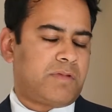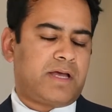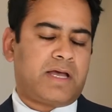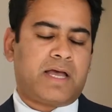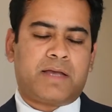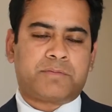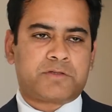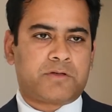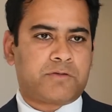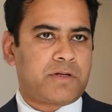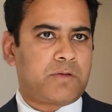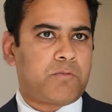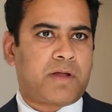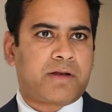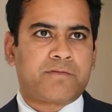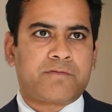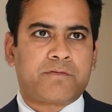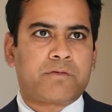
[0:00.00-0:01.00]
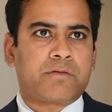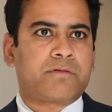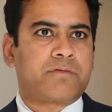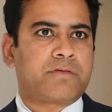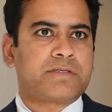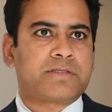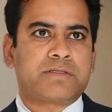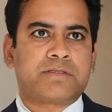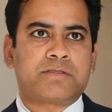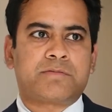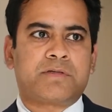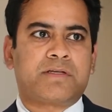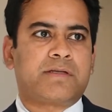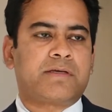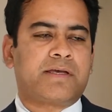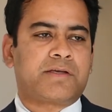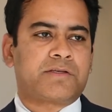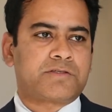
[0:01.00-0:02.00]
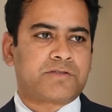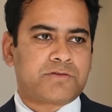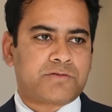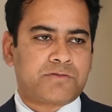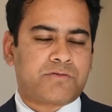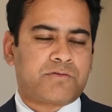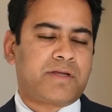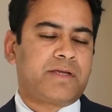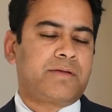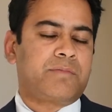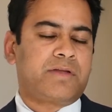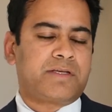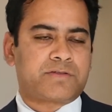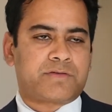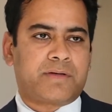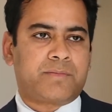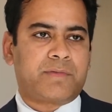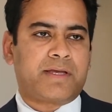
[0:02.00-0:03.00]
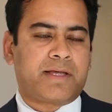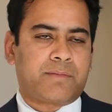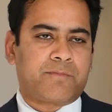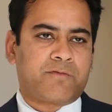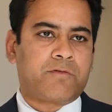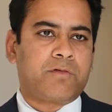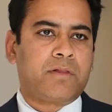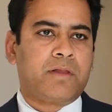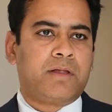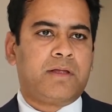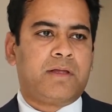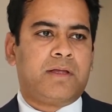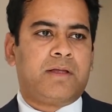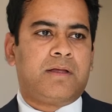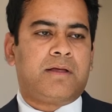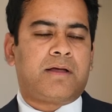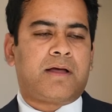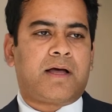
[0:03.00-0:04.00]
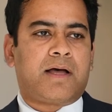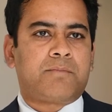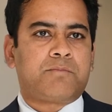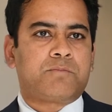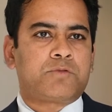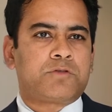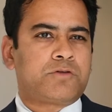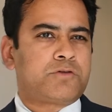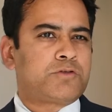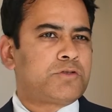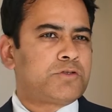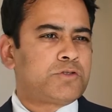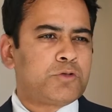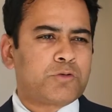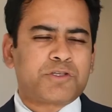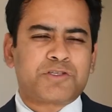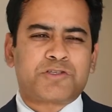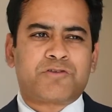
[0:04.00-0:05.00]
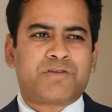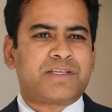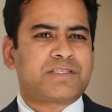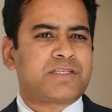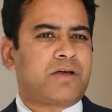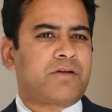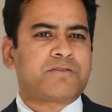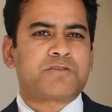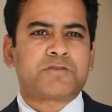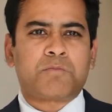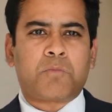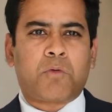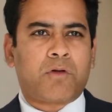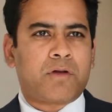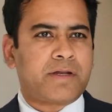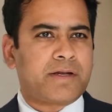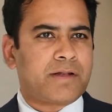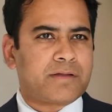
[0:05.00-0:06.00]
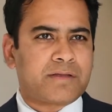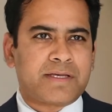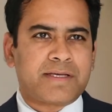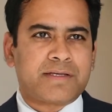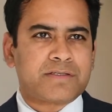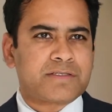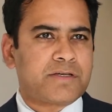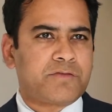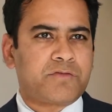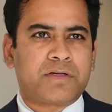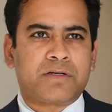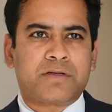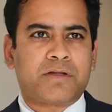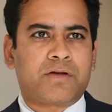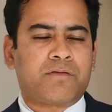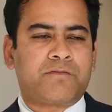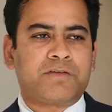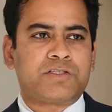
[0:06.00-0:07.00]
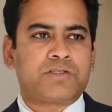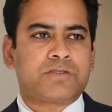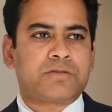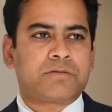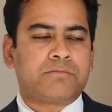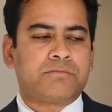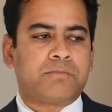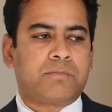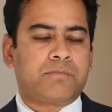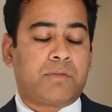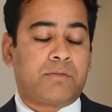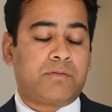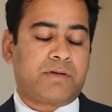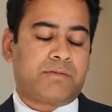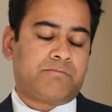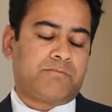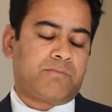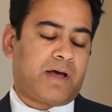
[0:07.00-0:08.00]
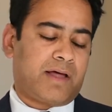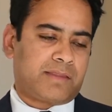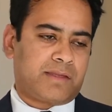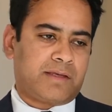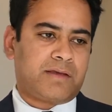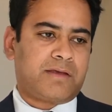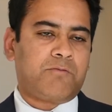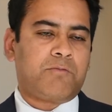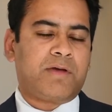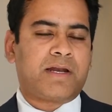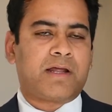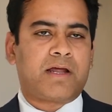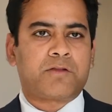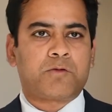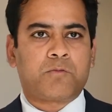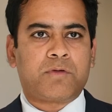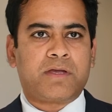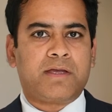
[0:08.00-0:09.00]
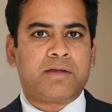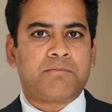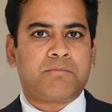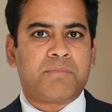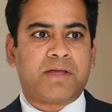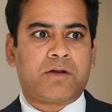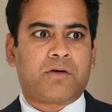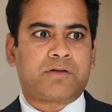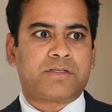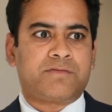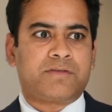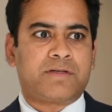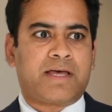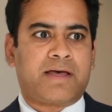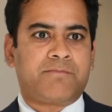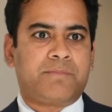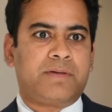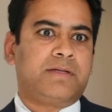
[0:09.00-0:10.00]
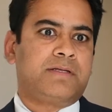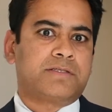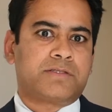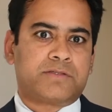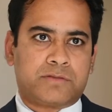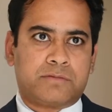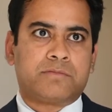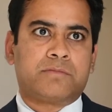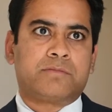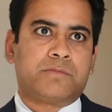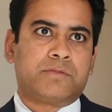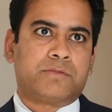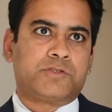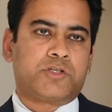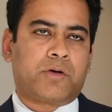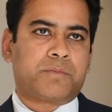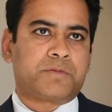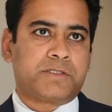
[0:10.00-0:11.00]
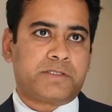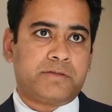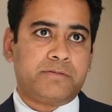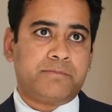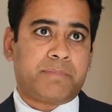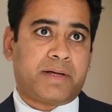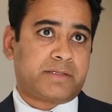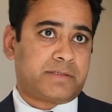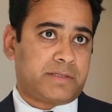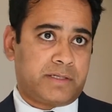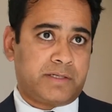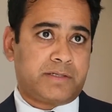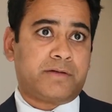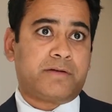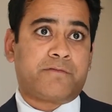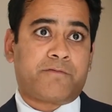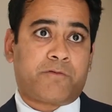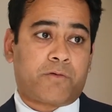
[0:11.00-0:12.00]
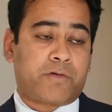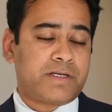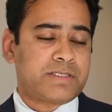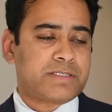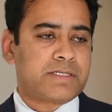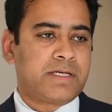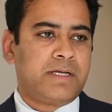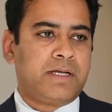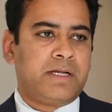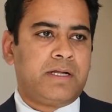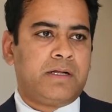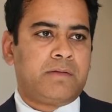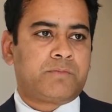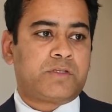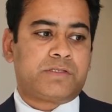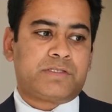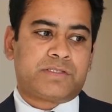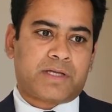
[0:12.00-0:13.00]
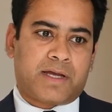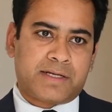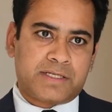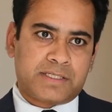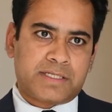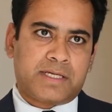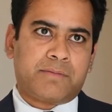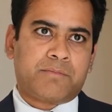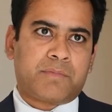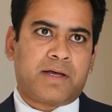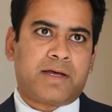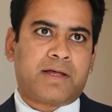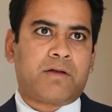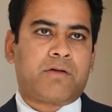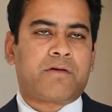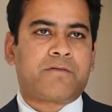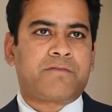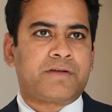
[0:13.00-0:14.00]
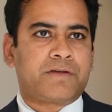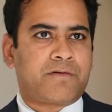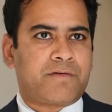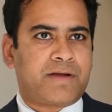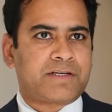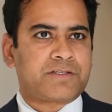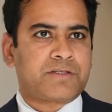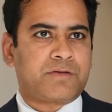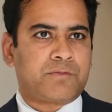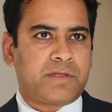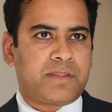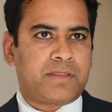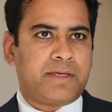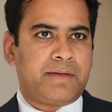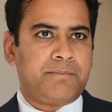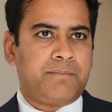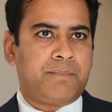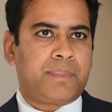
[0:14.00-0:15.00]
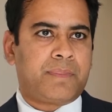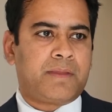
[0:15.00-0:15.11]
absolutely wonderful. Tristan's been extremely helpful. Took the stress out of small little things even, which I think he went out of the way. It may not even have been his job to do, but he did it for us. The design team, I had a lot of interaction with them,